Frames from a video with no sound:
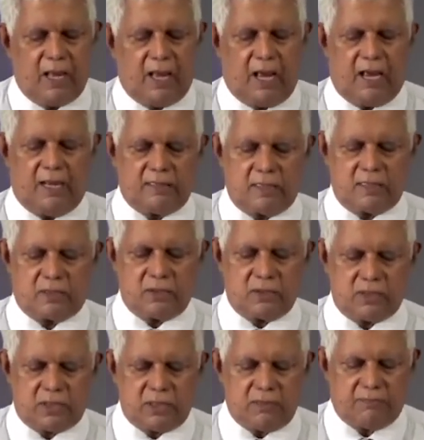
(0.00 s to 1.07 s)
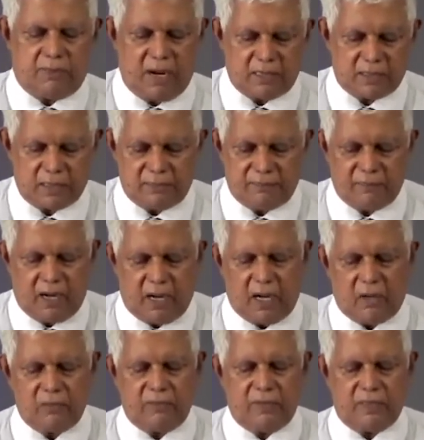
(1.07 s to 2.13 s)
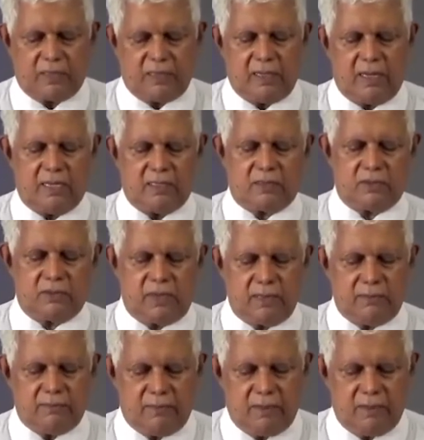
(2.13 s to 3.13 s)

and the social part of how we relate to Him